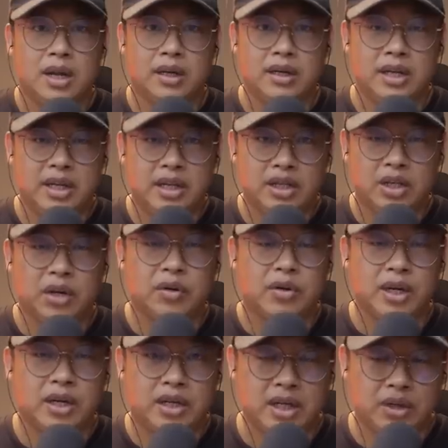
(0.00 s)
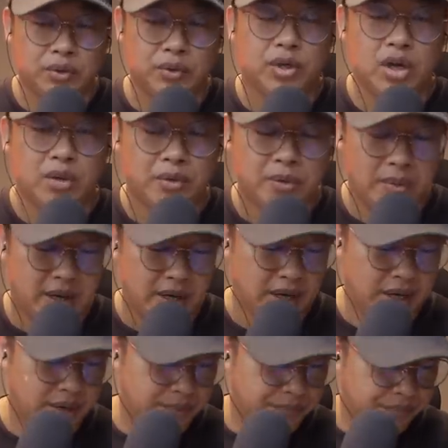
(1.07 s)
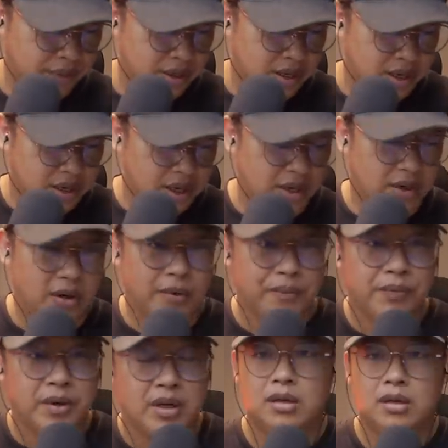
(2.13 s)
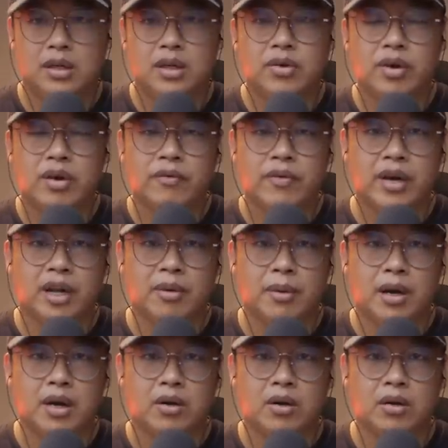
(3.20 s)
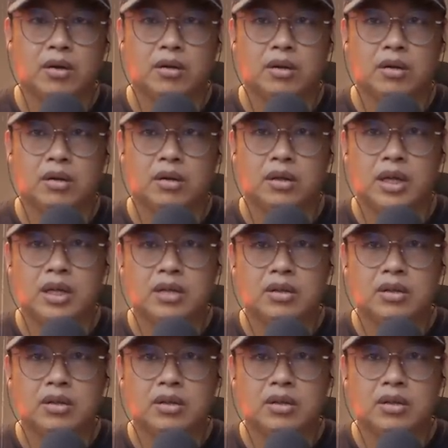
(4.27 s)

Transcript: The child, the so child, Pibare. The grand final maro, this